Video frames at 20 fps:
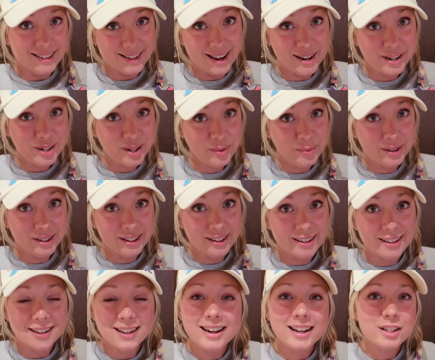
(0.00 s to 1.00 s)
It's actually really
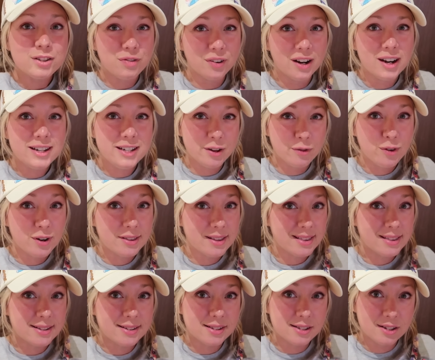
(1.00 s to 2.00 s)
good. It's very different
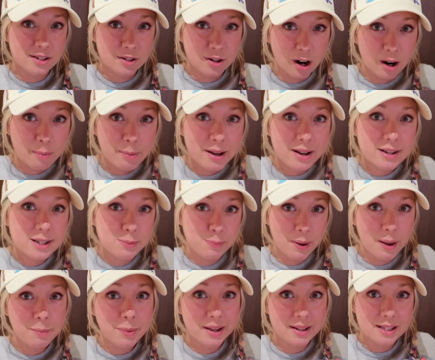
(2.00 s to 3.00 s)
than the Starbucks
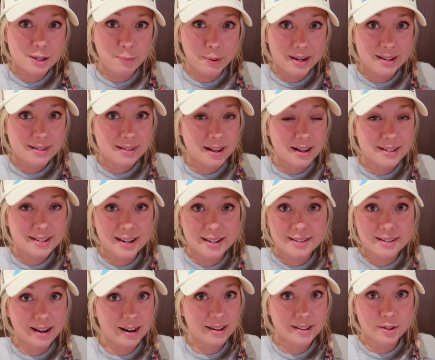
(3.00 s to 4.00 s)
pumpkin spice latte.
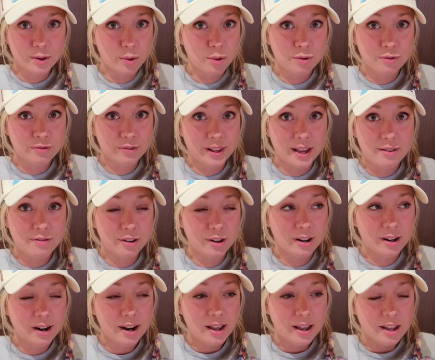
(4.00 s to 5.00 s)
It's got its own
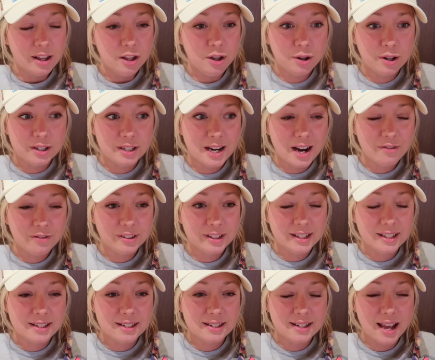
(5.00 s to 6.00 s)
flavor. You can
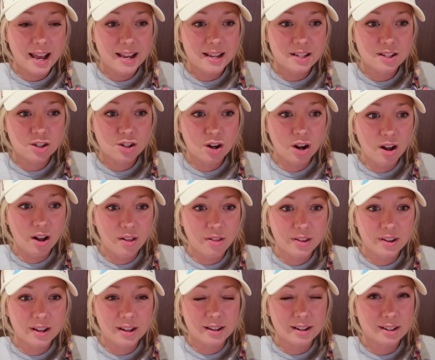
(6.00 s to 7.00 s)
definitely taste all
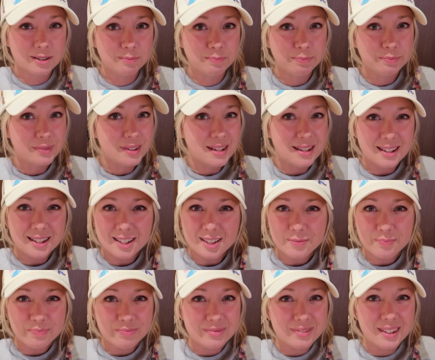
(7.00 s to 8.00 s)
the,
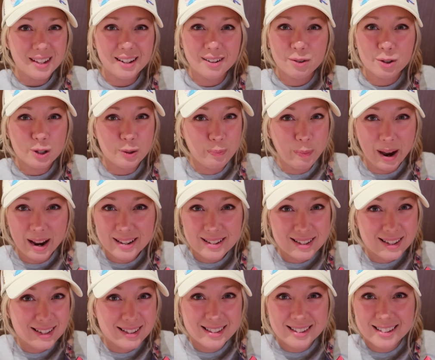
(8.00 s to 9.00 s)
you know,
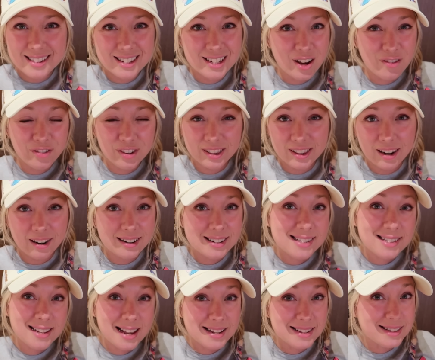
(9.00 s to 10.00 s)
spices and stuff in there.
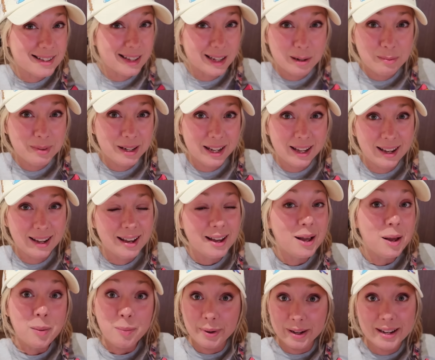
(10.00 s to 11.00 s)
It's less cinnamony,
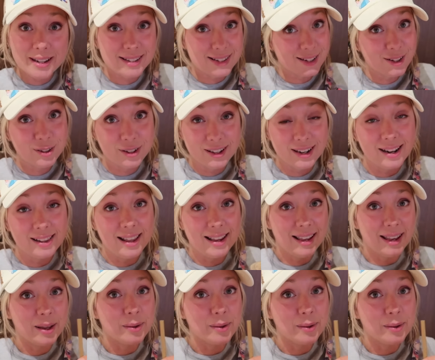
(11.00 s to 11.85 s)
but it's still good. I like